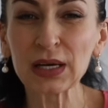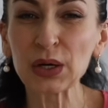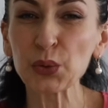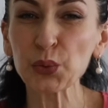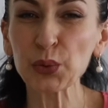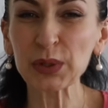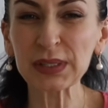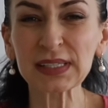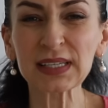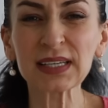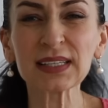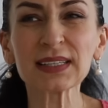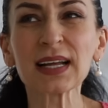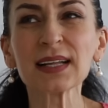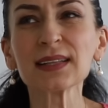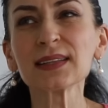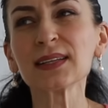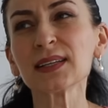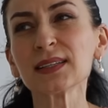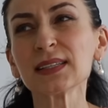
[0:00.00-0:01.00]
Whisk it
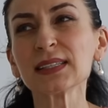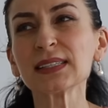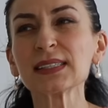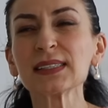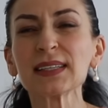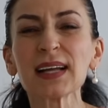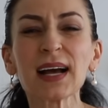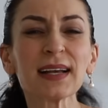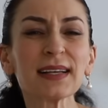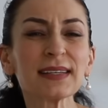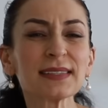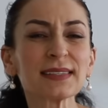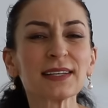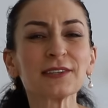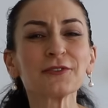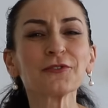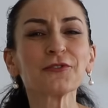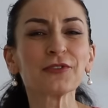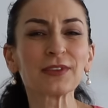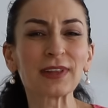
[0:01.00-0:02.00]
until it's nice
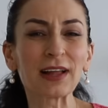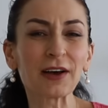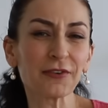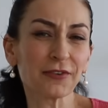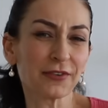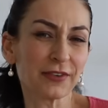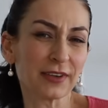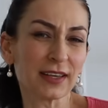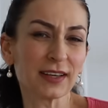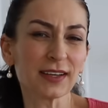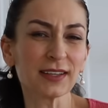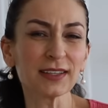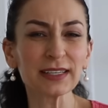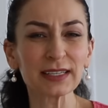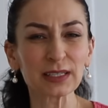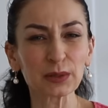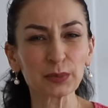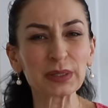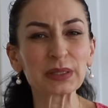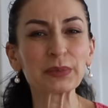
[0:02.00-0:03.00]
and fluffy, a
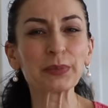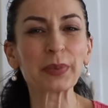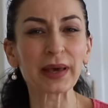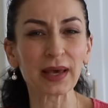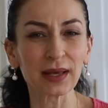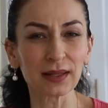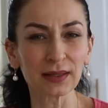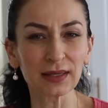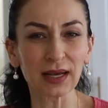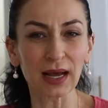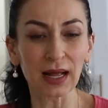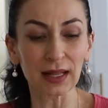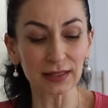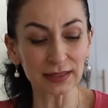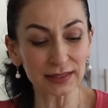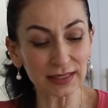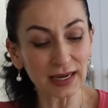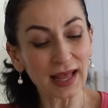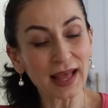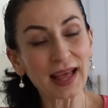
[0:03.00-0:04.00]
little bit pale color,